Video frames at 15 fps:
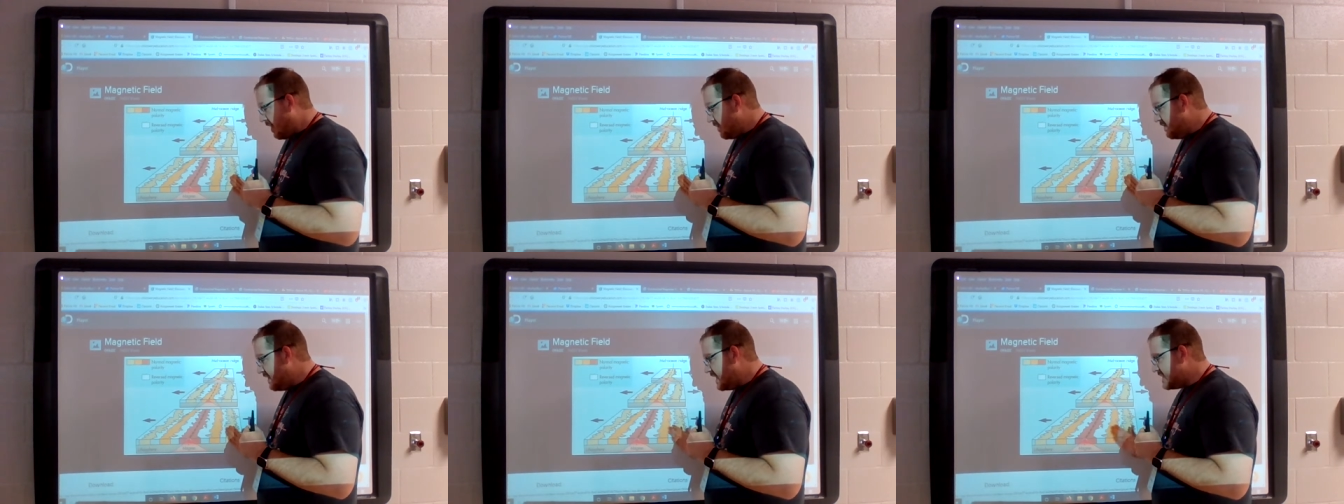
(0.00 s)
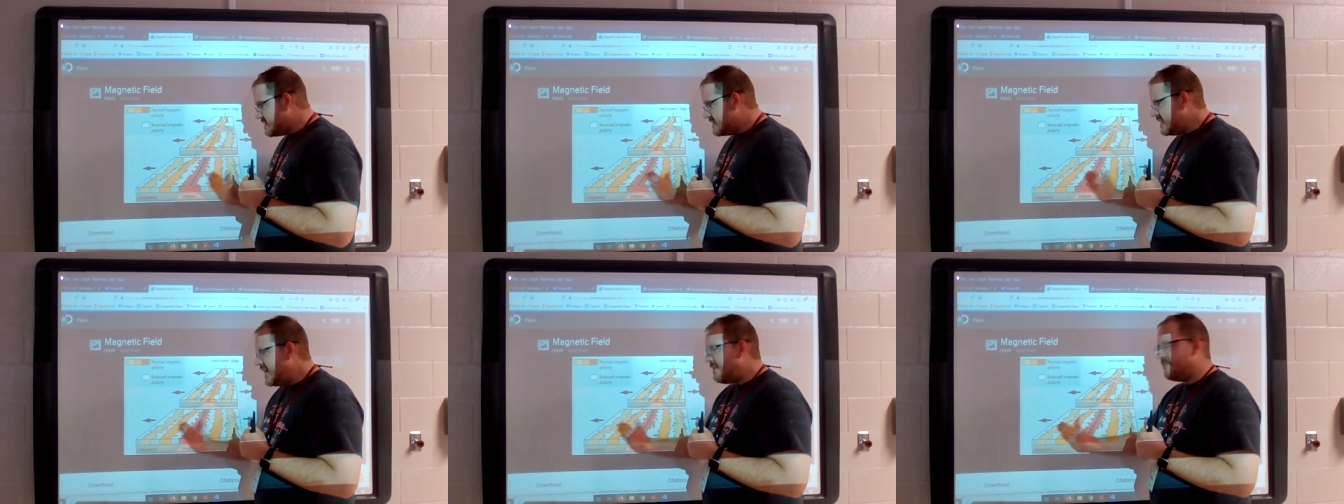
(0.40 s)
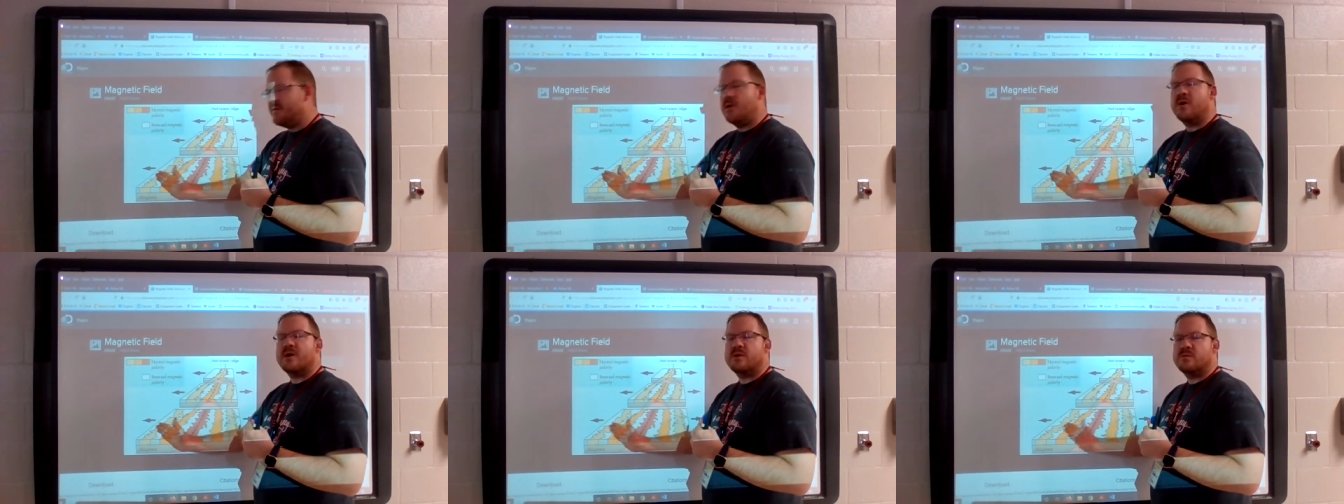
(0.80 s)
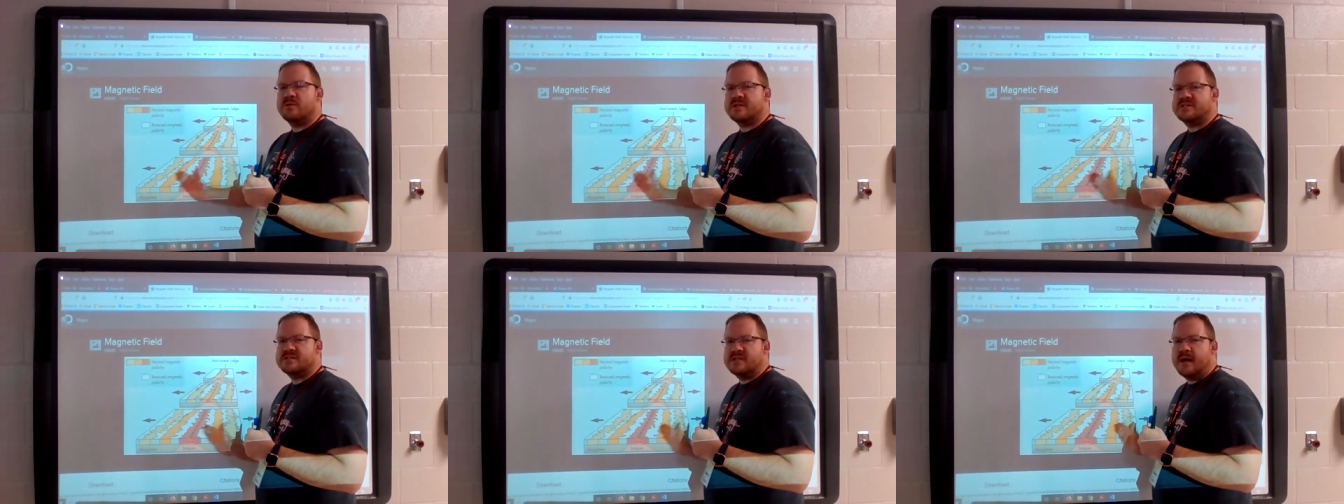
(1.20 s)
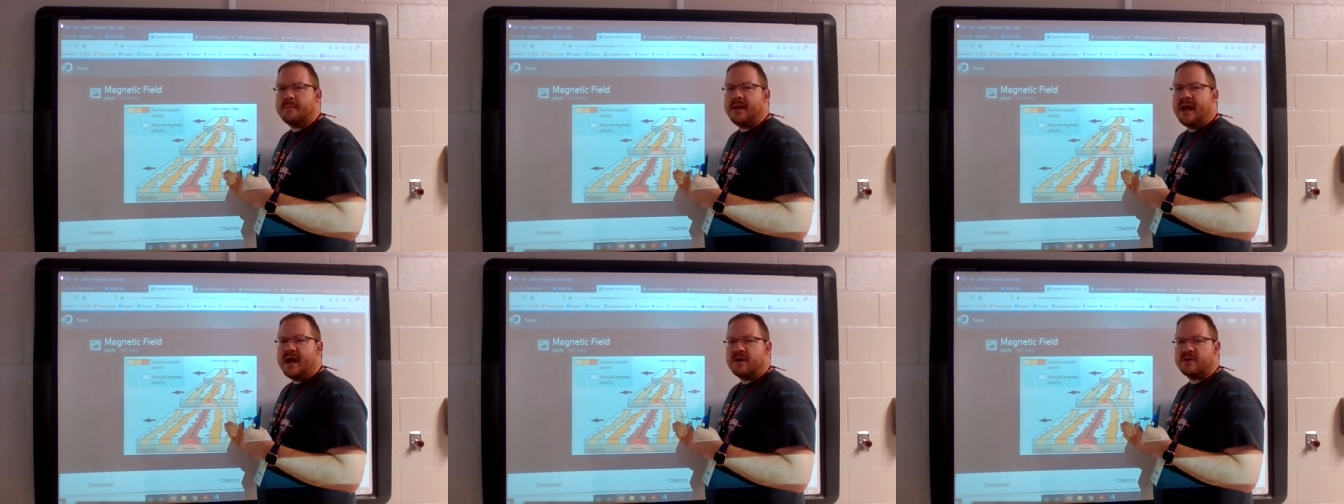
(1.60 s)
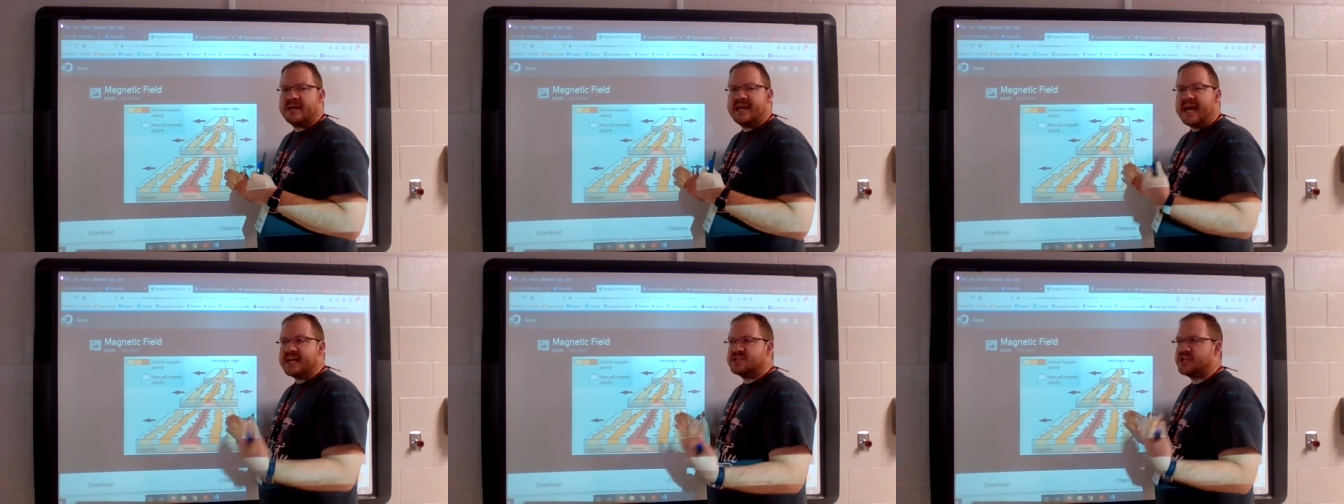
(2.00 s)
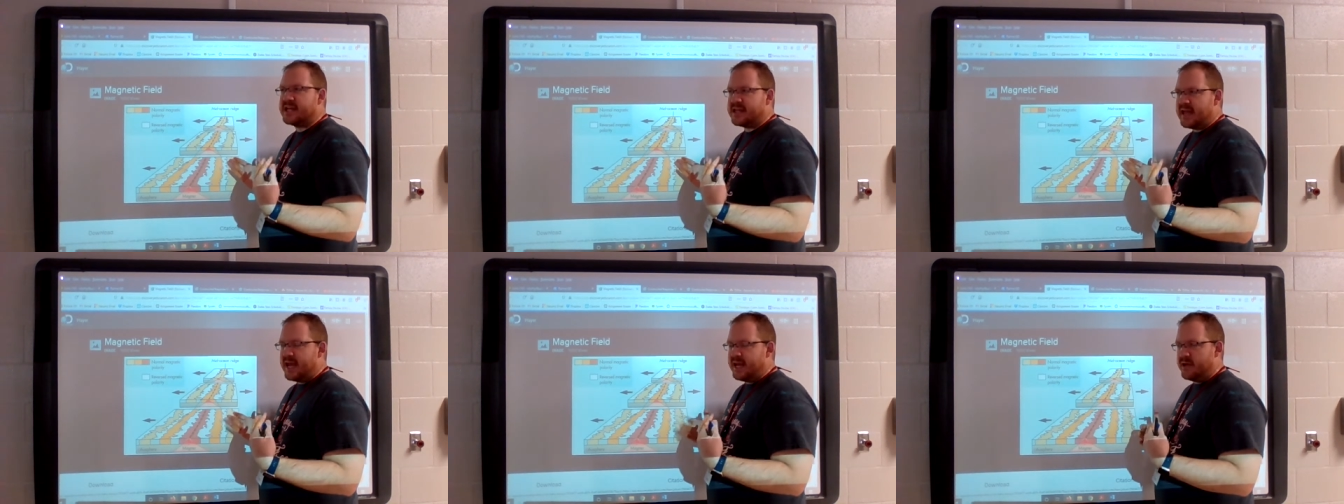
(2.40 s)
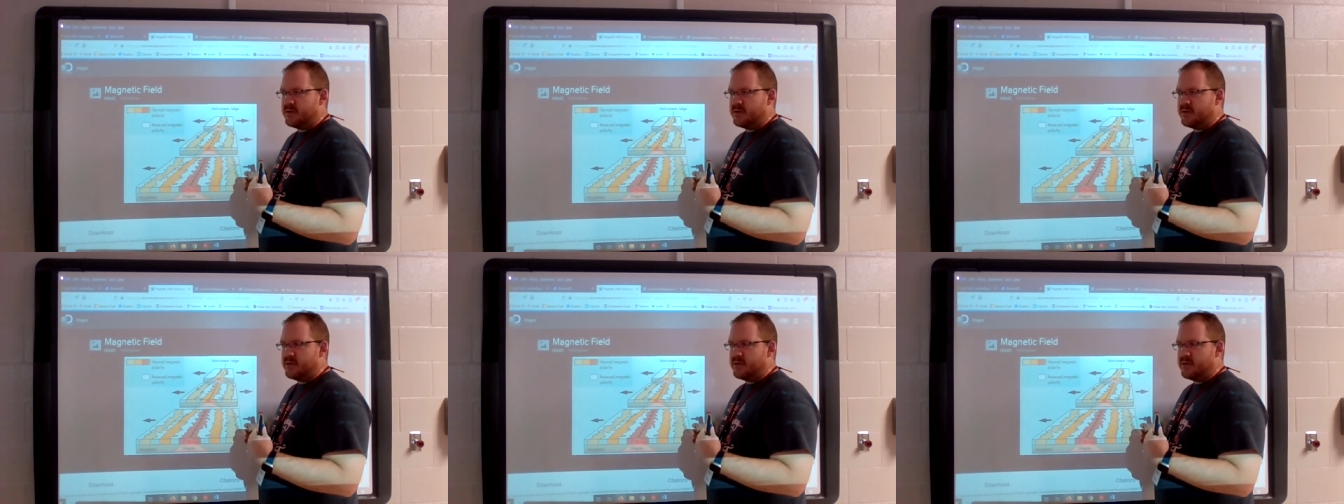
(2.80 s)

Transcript: the seafloor was somehow catching that.